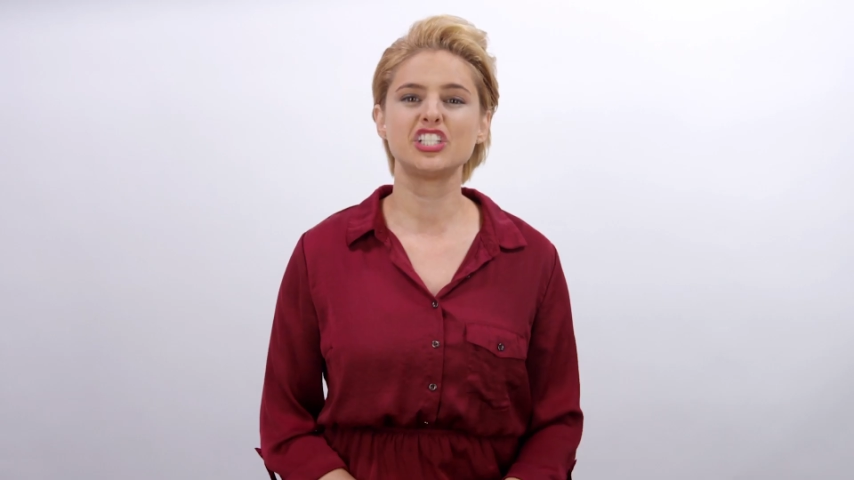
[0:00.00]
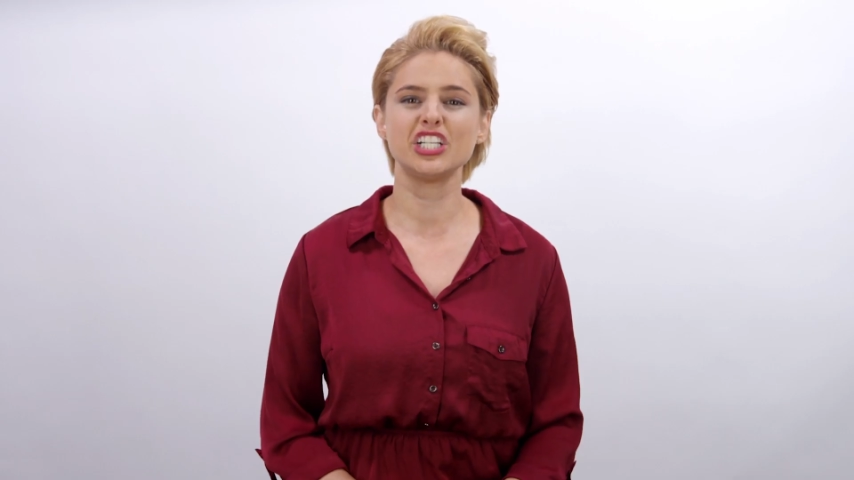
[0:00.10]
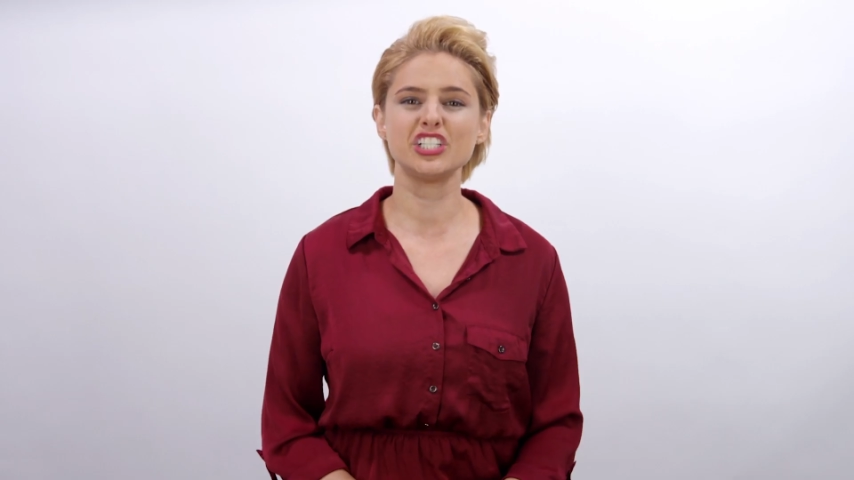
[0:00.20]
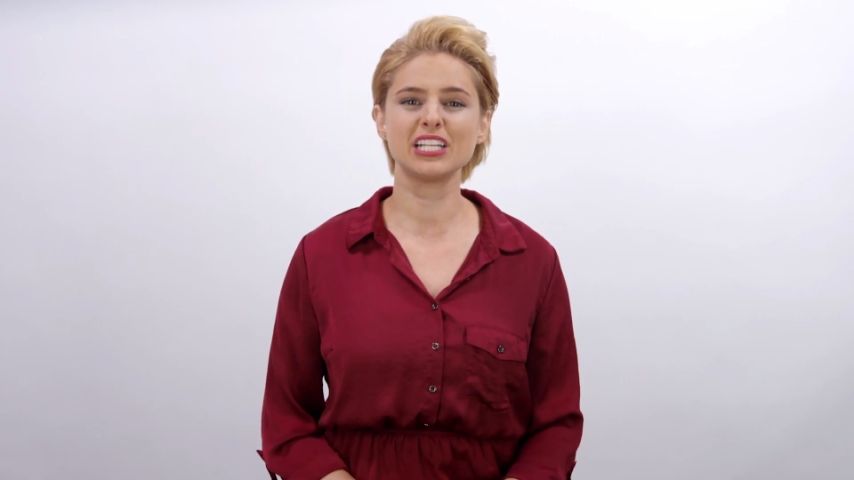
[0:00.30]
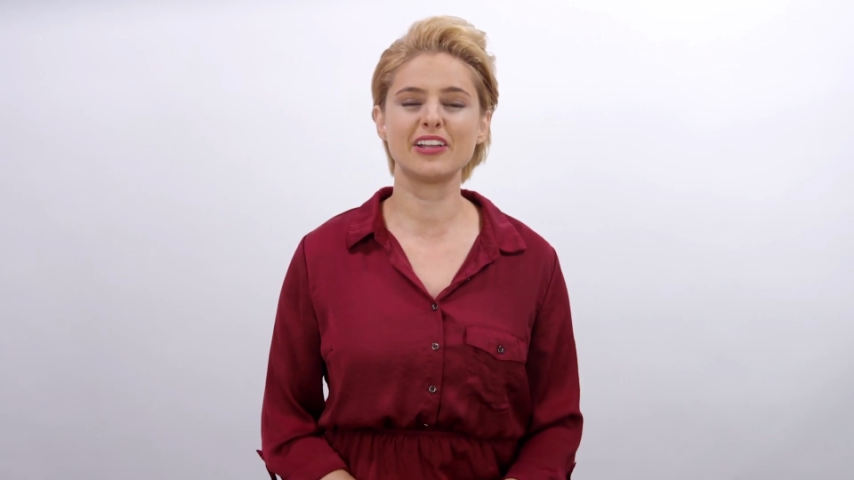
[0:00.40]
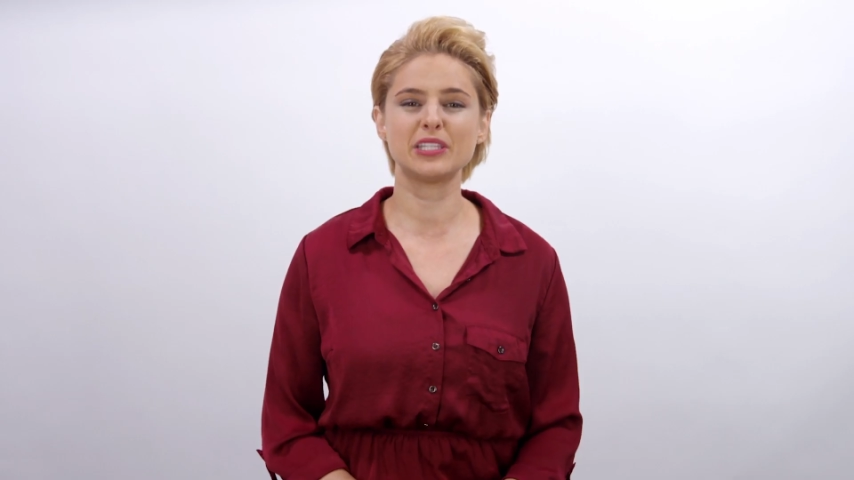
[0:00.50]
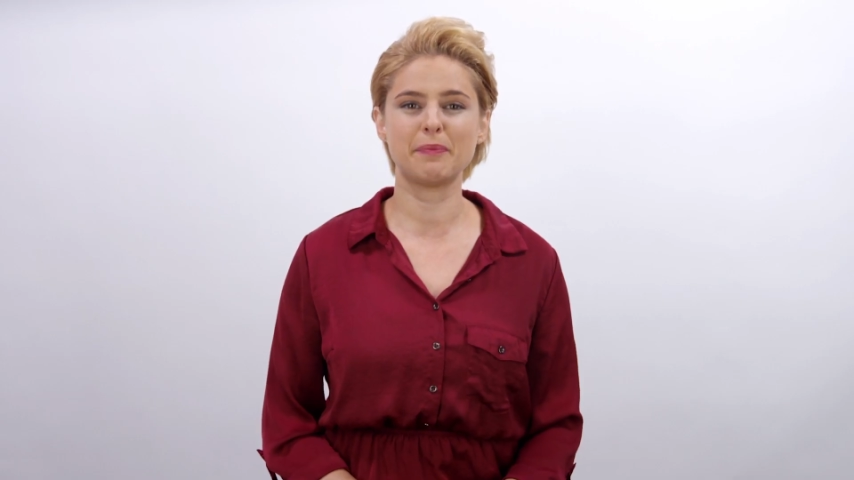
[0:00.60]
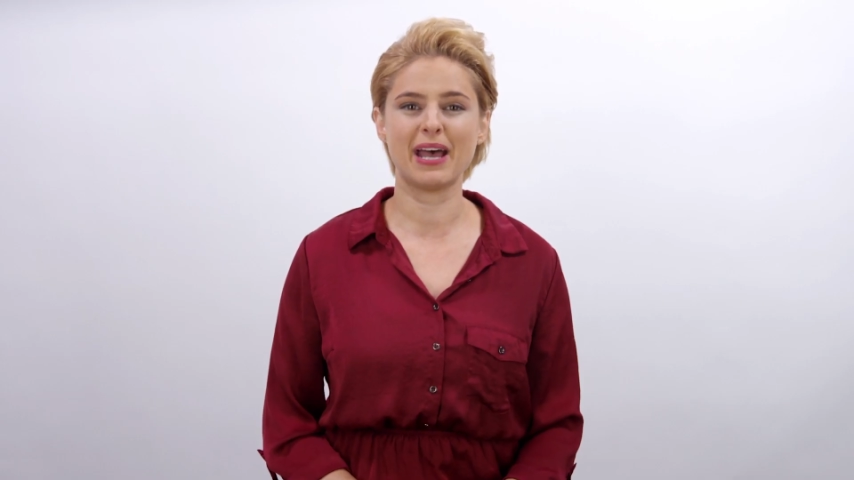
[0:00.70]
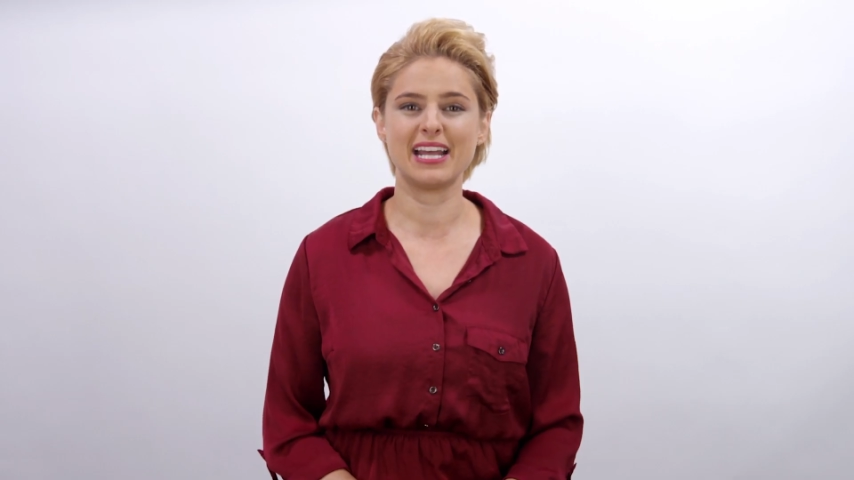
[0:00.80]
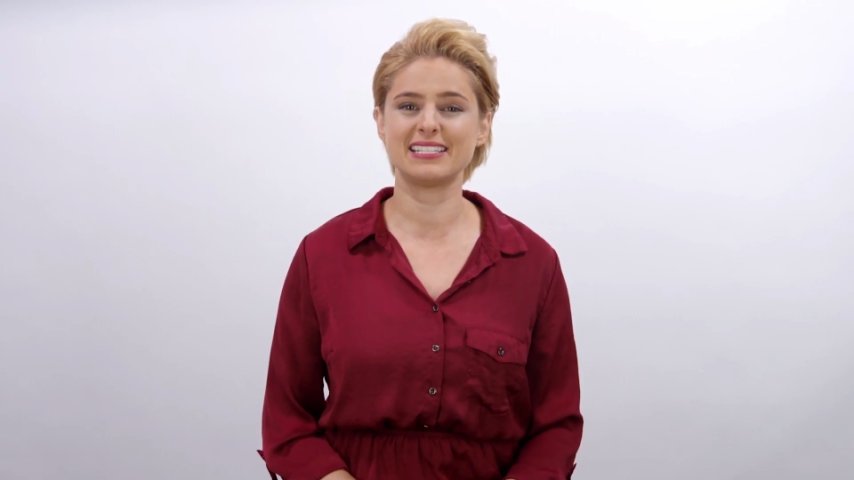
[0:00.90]
Changing out the
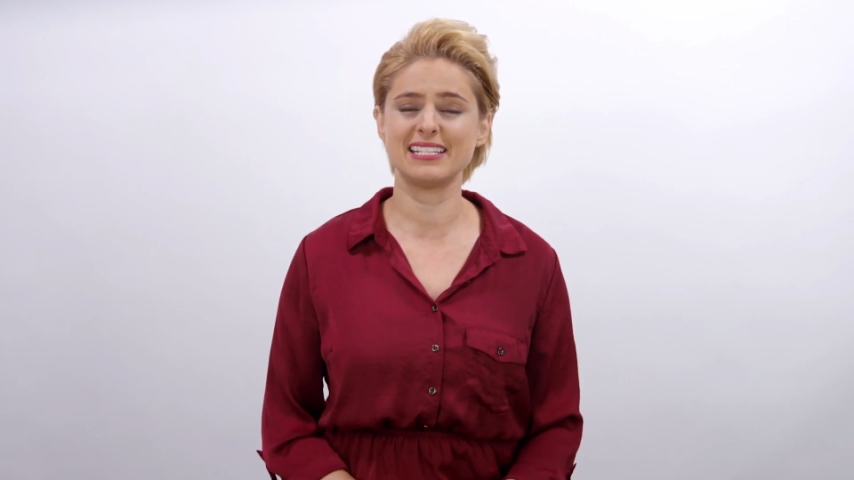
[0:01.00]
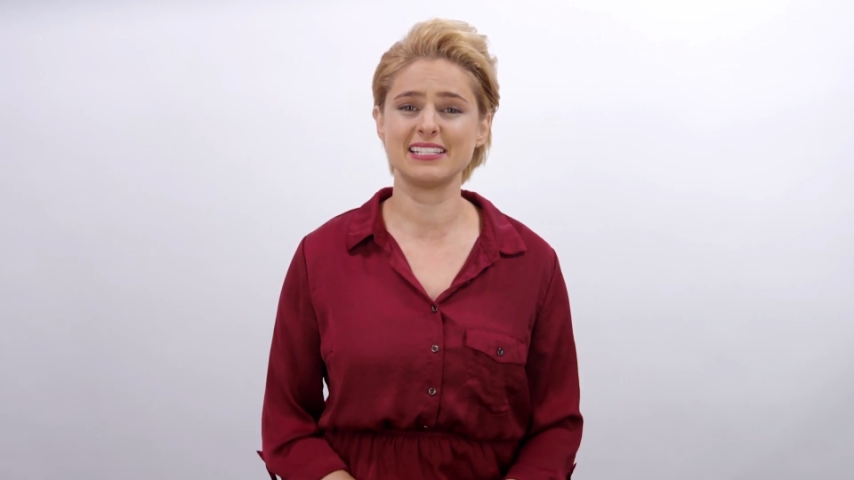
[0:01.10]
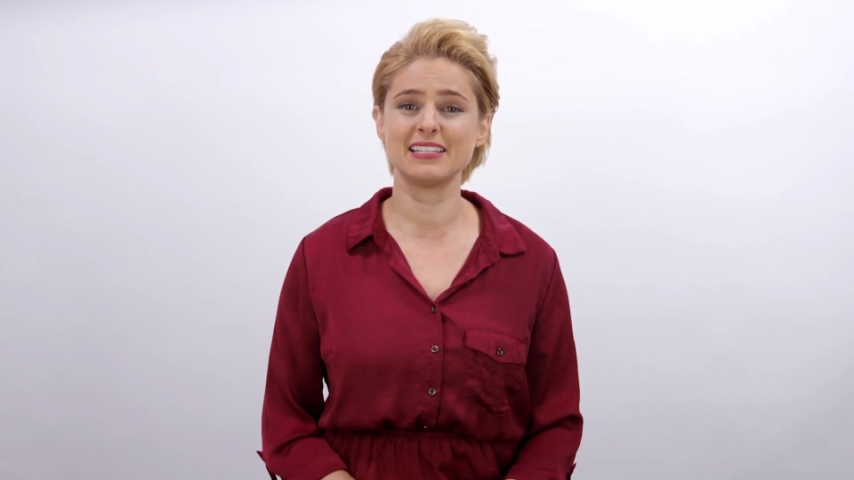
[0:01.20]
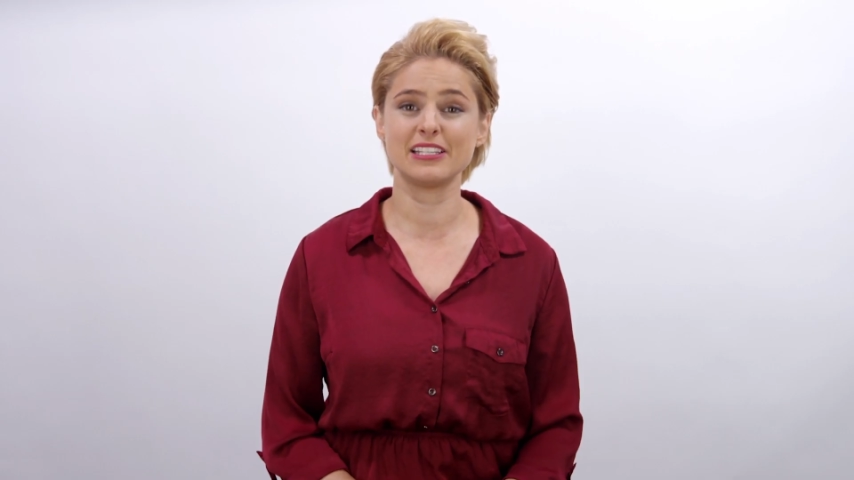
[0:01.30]
pads isn't